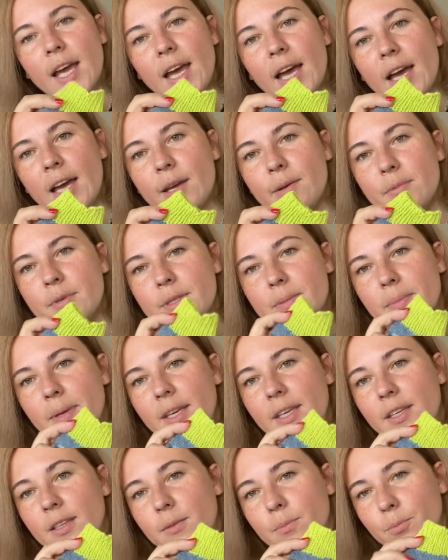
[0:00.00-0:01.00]
I was
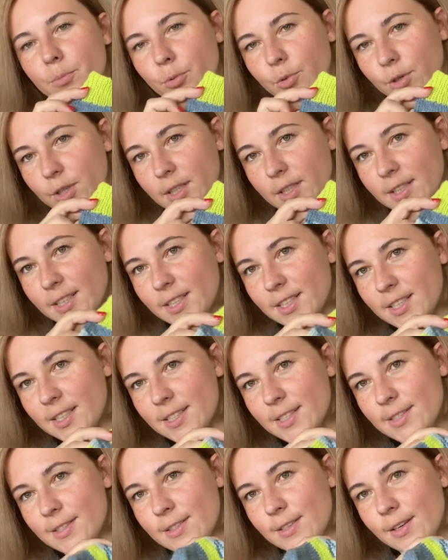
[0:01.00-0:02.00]
making
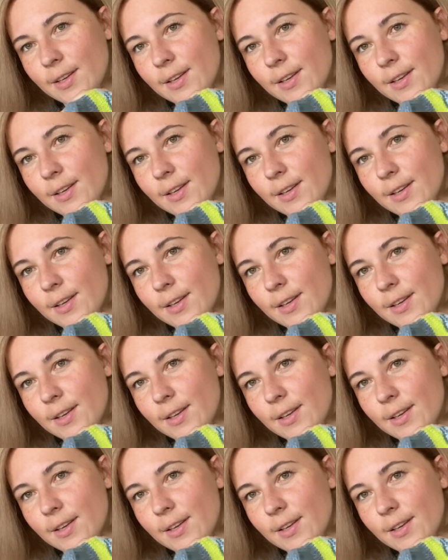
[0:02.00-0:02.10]
borders